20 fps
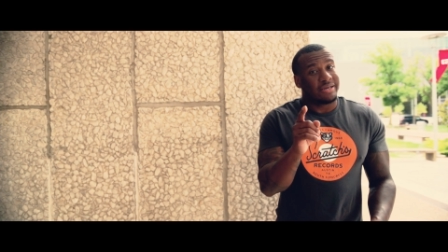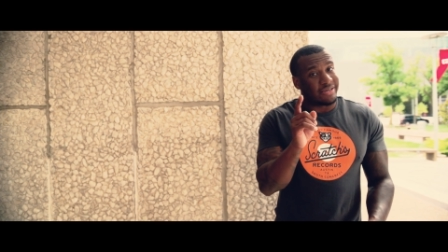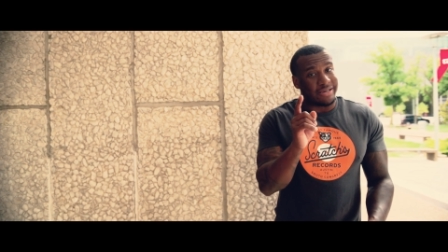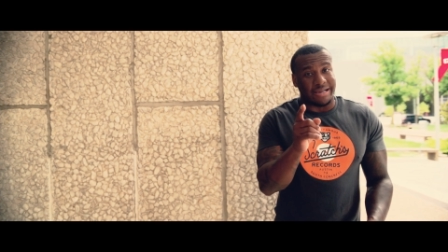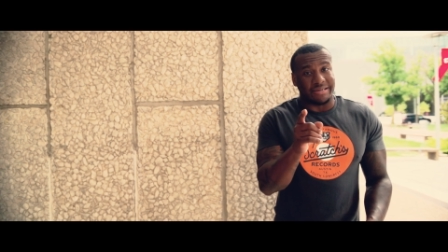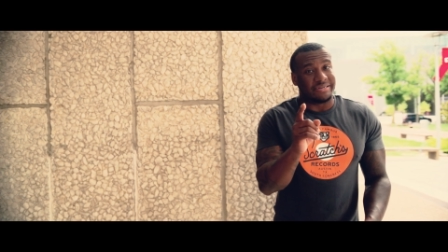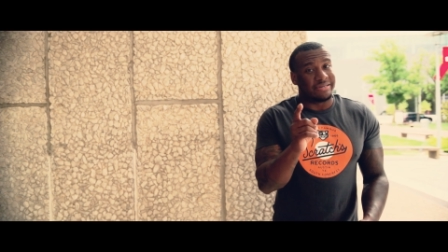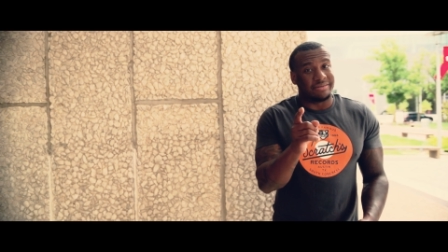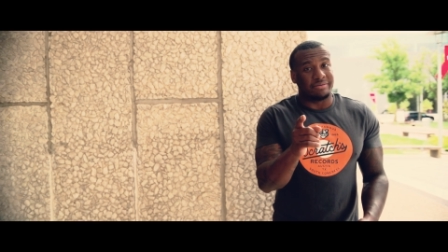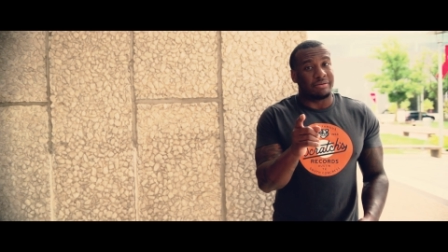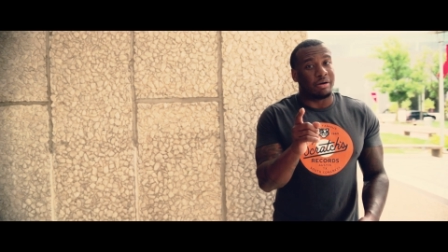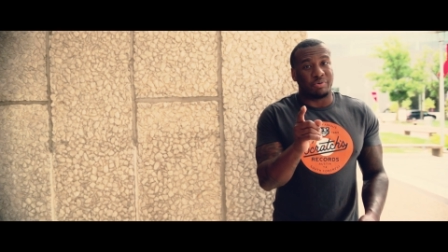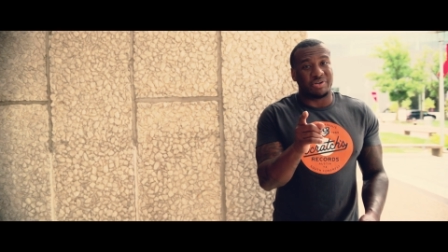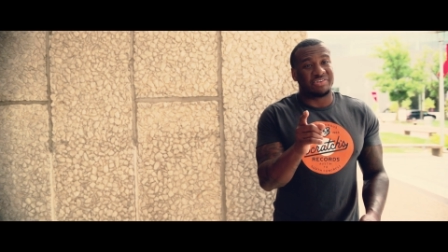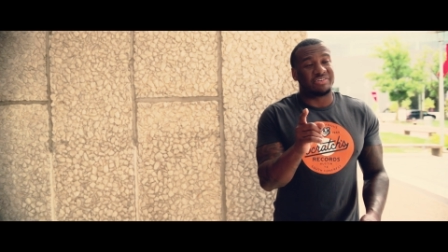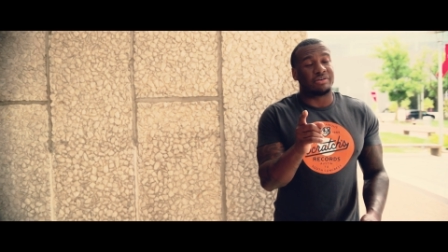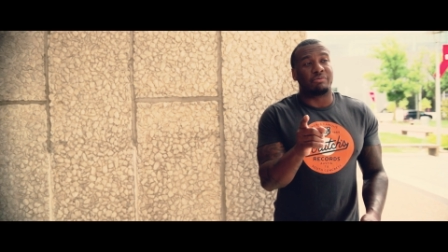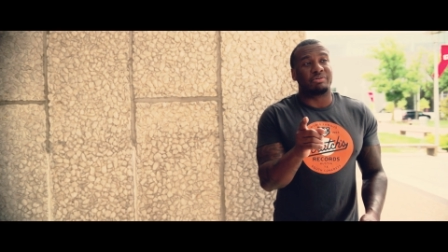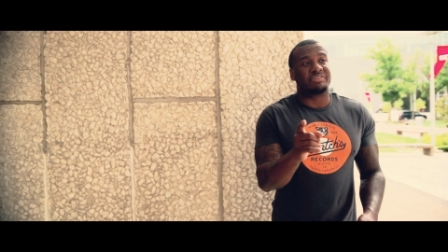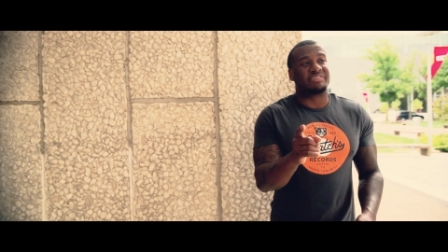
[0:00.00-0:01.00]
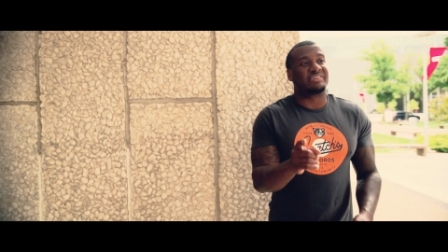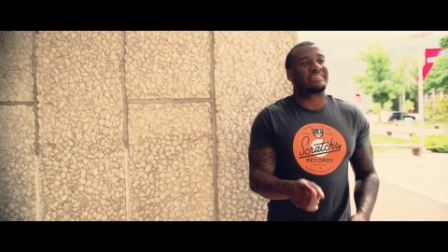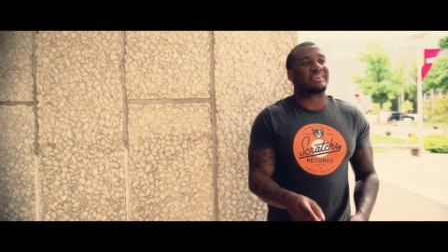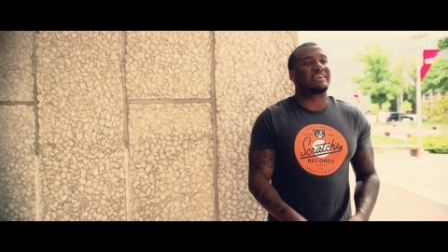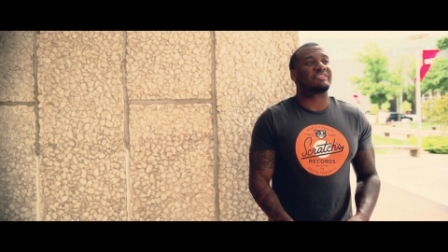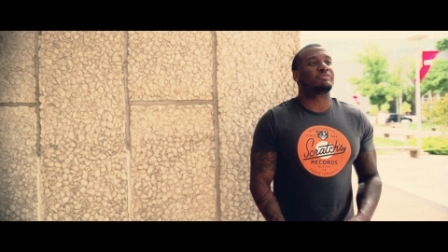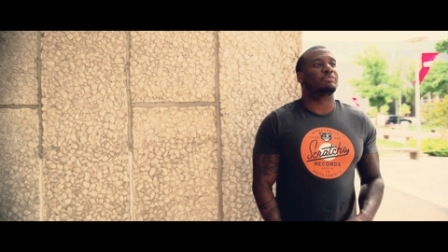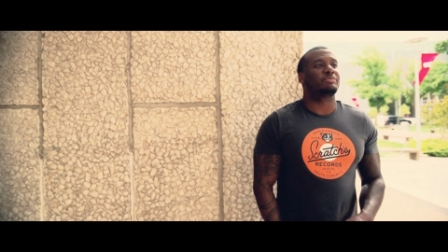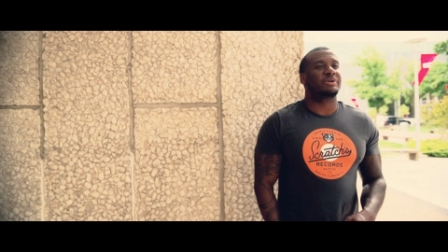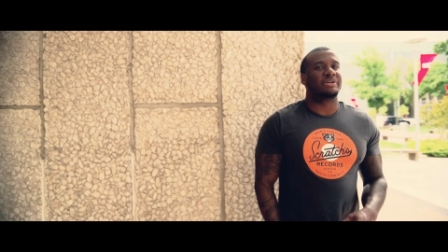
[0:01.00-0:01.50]
I wasn't always
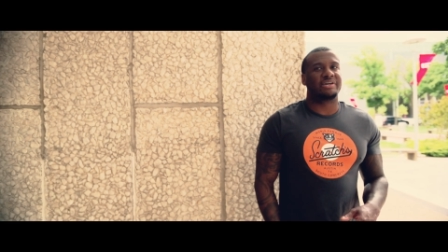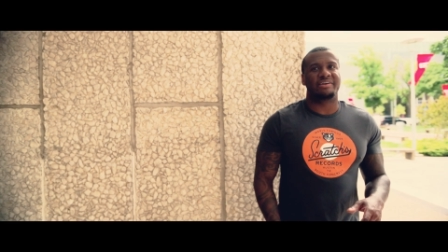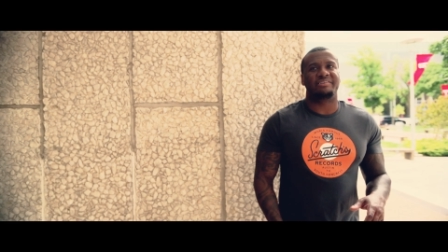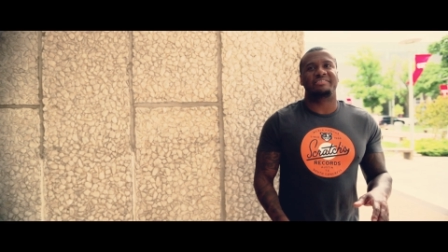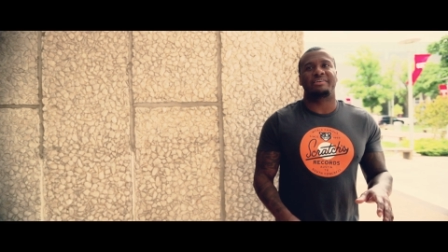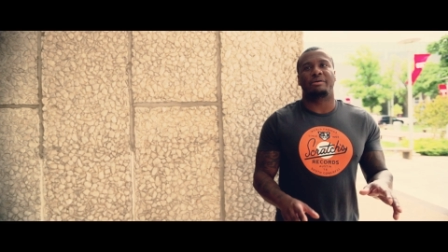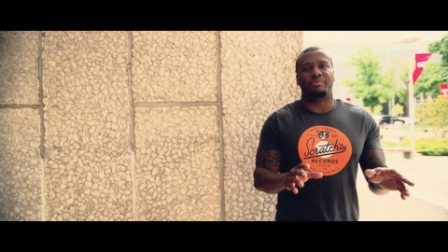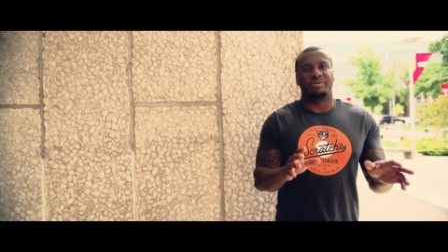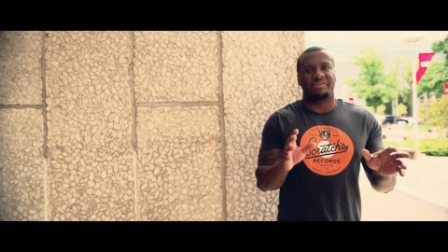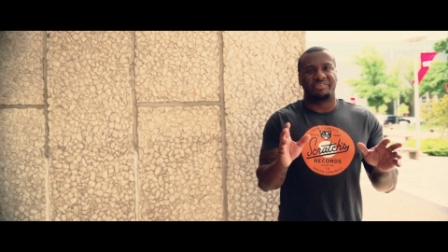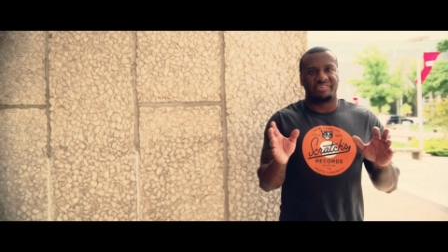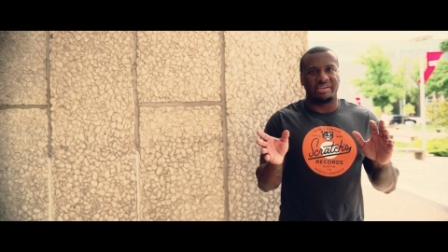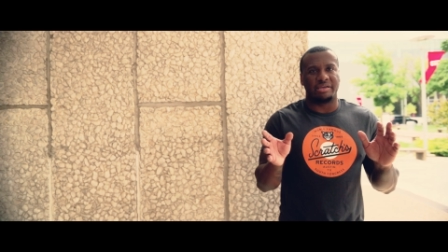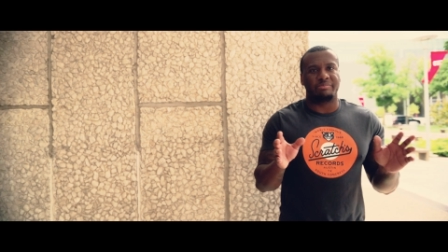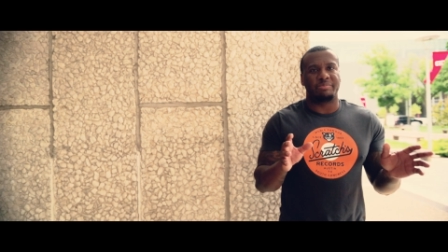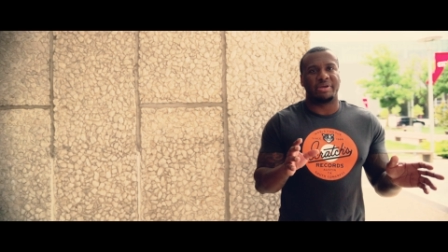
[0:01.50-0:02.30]
successful, because they would see